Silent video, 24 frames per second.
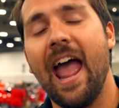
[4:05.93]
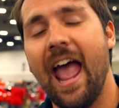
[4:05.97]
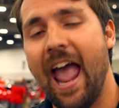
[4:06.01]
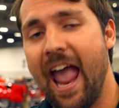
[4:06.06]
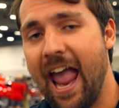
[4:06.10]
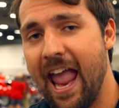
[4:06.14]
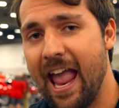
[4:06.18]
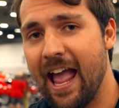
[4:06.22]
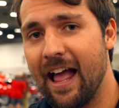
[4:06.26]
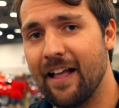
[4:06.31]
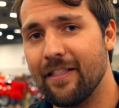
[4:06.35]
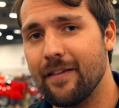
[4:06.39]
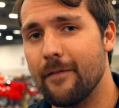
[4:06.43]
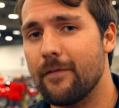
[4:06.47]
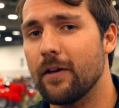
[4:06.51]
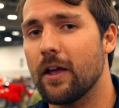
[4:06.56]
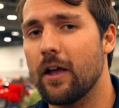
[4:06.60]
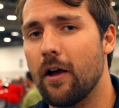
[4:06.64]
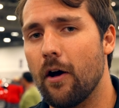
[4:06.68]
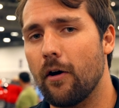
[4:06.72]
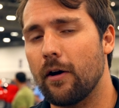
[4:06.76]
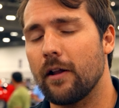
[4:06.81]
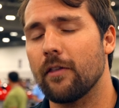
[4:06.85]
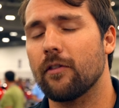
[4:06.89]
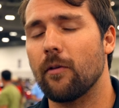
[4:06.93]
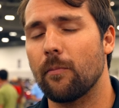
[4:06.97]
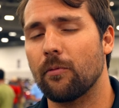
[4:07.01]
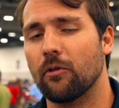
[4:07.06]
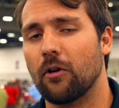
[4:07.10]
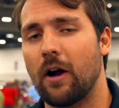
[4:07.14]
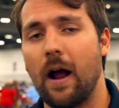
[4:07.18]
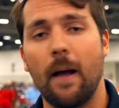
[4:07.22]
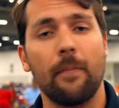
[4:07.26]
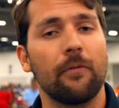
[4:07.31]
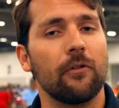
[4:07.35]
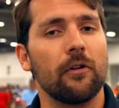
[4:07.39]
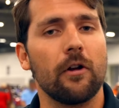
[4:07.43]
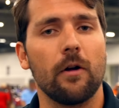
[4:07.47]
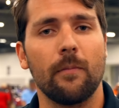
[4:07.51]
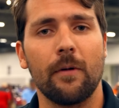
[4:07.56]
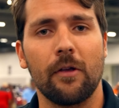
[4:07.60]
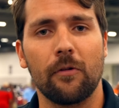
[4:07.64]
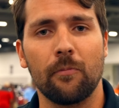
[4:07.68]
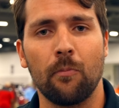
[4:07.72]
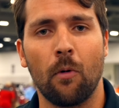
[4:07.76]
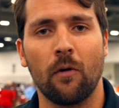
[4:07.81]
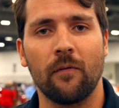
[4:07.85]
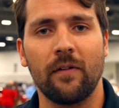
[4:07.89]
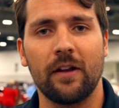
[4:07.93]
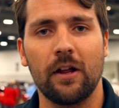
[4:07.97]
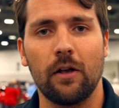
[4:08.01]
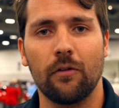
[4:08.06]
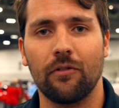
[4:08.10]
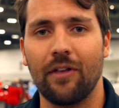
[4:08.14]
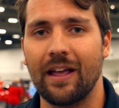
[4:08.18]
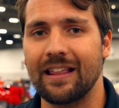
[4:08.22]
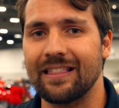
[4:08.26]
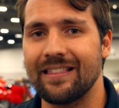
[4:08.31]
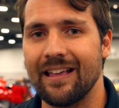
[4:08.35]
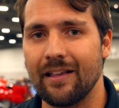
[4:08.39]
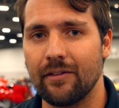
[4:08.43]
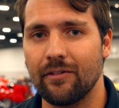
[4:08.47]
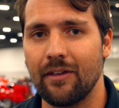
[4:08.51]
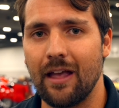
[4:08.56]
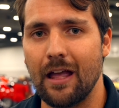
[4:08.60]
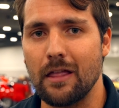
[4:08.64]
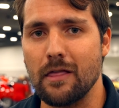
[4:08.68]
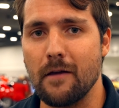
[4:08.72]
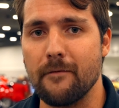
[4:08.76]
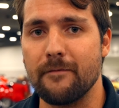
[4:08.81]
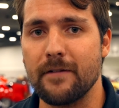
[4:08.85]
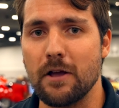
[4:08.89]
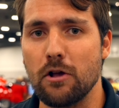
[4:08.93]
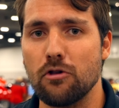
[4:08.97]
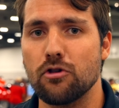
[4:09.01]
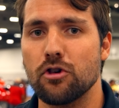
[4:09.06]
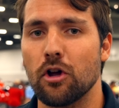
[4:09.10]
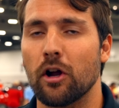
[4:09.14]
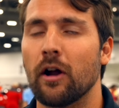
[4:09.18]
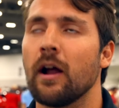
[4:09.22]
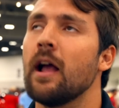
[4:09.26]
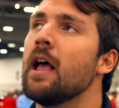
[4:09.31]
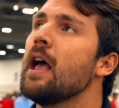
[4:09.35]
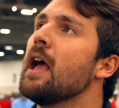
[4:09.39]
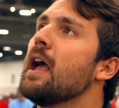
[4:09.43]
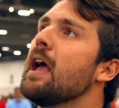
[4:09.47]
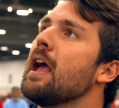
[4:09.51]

And if you could go ahead and subscribe so you don't miss more videos like this in the future,